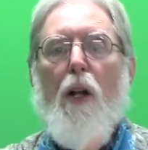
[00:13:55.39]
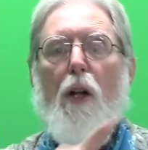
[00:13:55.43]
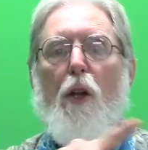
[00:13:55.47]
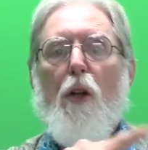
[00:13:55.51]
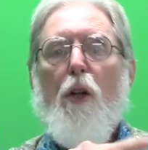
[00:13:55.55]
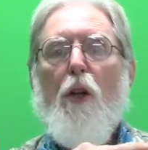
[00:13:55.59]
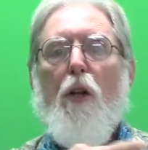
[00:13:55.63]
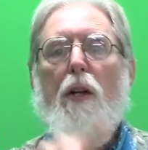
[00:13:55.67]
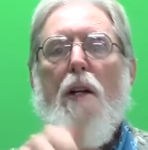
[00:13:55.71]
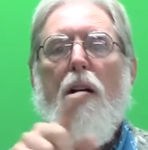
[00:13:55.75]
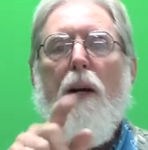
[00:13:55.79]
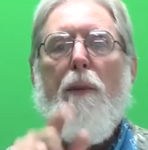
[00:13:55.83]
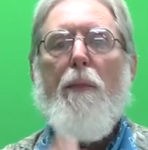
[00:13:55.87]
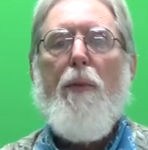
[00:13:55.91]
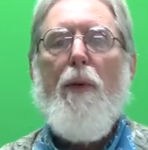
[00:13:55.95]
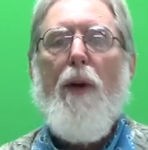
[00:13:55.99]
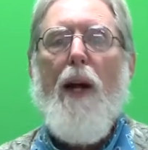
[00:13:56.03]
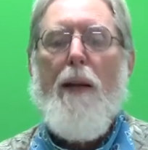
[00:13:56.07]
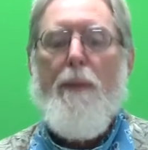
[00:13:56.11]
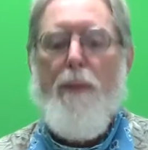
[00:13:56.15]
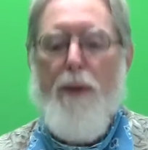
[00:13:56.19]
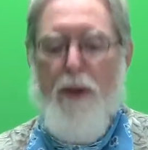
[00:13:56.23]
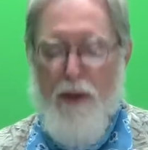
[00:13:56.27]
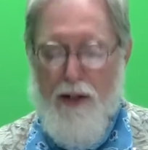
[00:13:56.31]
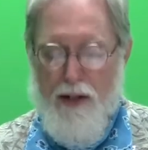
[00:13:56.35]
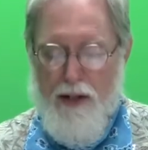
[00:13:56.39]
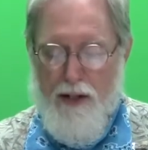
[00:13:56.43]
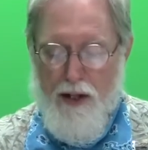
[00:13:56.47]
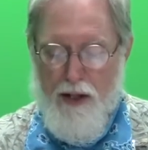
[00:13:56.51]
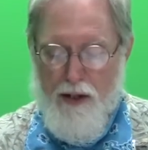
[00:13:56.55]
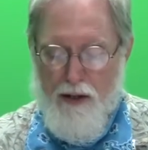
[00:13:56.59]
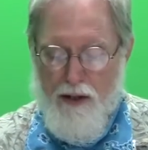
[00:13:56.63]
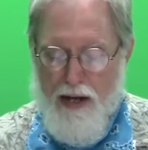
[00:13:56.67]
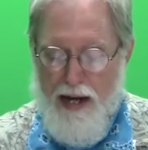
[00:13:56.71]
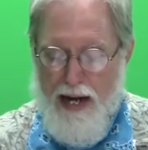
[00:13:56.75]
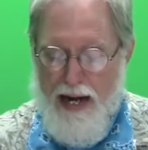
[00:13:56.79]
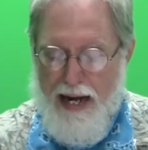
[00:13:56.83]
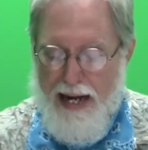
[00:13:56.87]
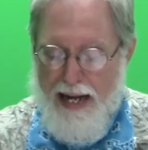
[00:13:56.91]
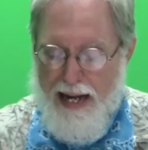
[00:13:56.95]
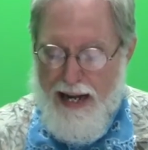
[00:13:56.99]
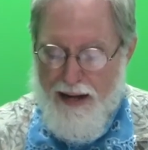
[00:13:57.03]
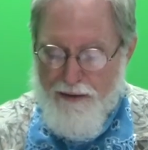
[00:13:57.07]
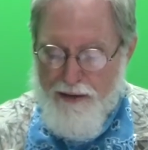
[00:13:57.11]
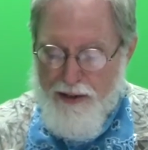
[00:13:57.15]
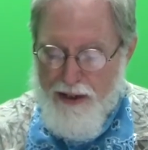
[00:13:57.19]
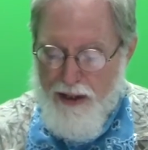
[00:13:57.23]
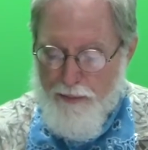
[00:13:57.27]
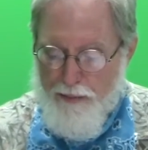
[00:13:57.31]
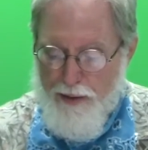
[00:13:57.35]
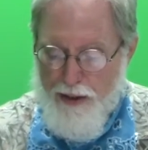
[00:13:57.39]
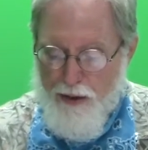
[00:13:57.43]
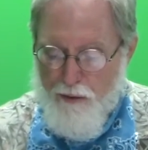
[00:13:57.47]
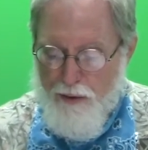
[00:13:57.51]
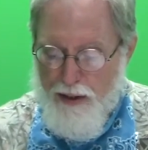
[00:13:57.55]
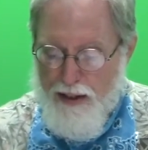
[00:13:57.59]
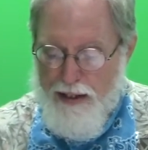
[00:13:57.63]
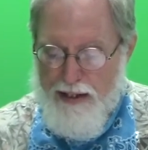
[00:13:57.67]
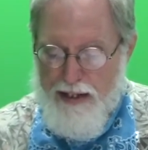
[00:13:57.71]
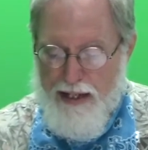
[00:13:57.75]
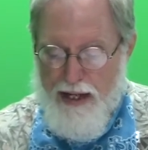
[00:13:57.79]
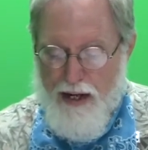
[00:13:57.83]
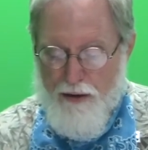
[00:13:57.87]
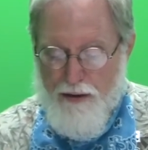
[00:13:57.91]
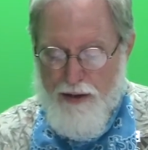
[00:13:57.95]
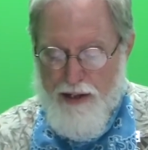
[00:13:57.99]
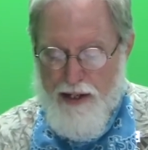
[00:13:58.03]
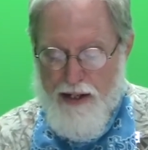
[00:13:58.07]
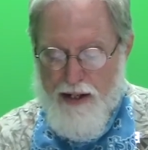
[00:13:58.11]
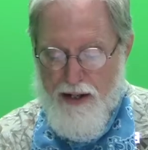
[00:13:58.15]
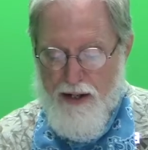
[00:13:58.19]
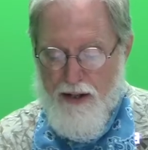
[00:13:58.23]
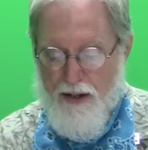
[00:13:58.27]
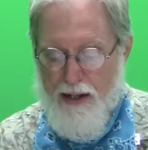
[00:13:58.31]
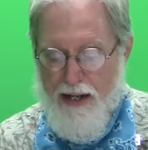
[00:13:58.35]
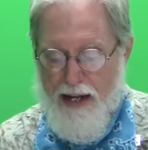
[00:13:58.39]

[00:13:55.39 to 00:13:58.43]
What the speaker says: Look up primary color. I have something written down here.